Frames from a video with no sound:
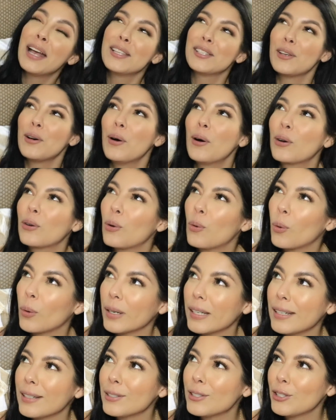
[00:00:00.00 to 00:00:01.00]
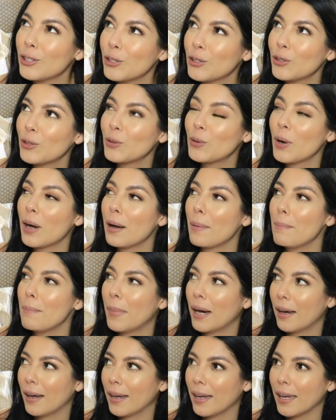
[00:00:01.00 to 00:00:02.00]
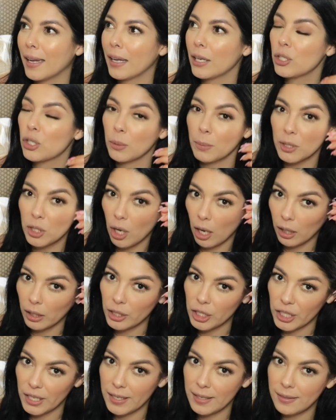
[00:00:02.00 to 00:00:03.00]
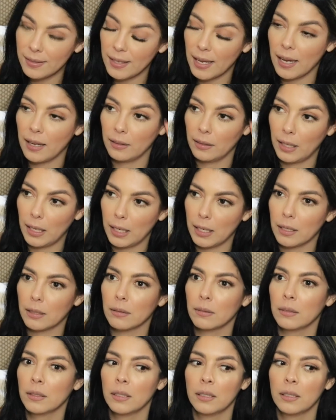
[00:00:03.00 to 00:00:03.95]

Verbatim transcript: So according to my dermatologist and like,